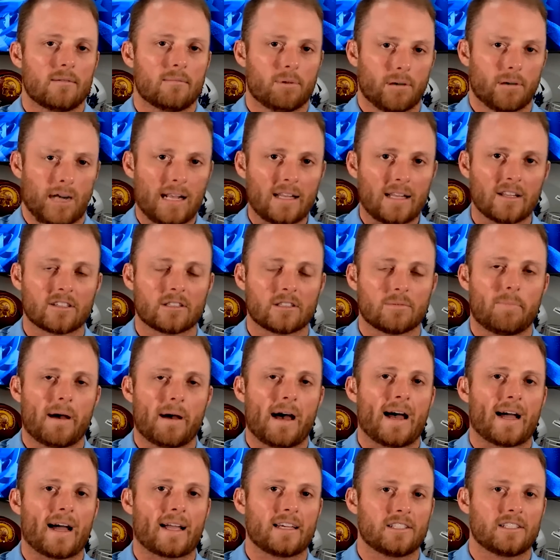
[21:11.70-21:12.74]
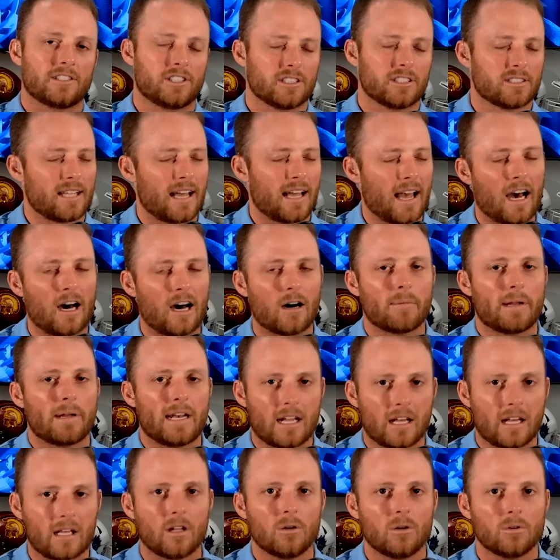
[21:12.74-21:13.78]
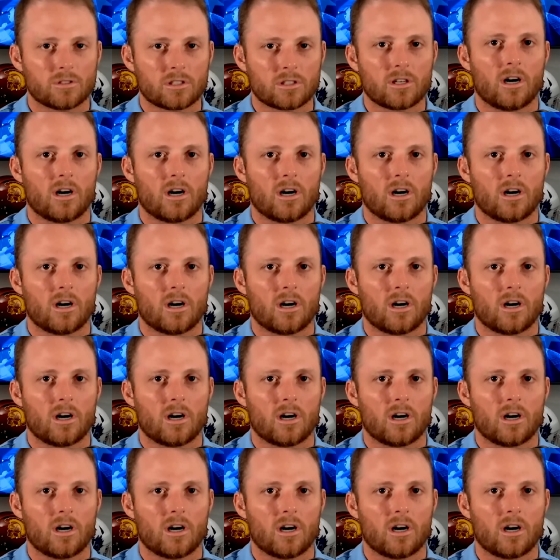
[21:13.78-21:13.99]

But I looked back at just how many close